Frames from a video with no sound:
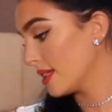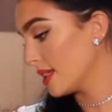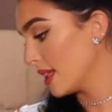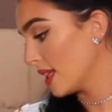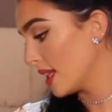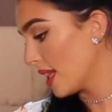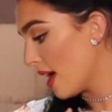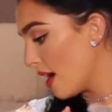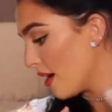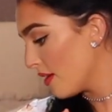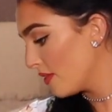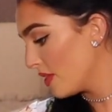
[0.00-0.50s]

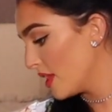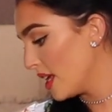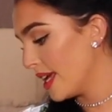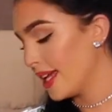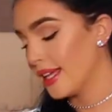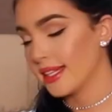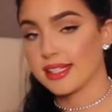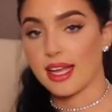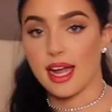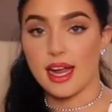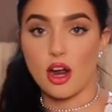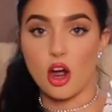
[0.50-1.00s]
Love
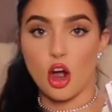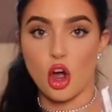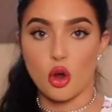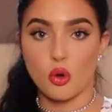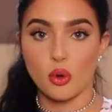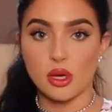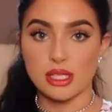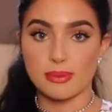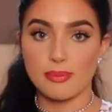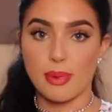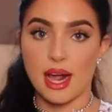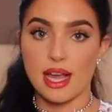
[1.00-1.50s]
these. I
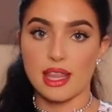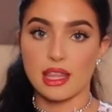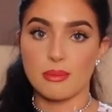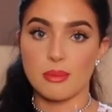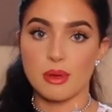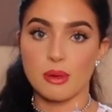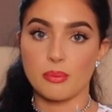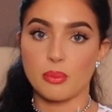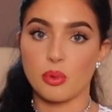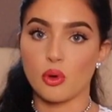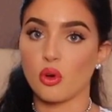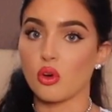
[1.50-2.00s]
always buy them
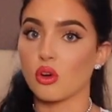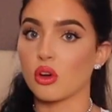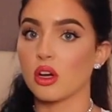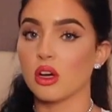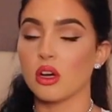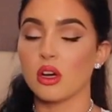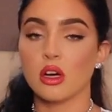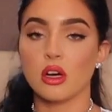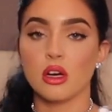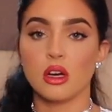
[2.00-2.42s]
in bulk.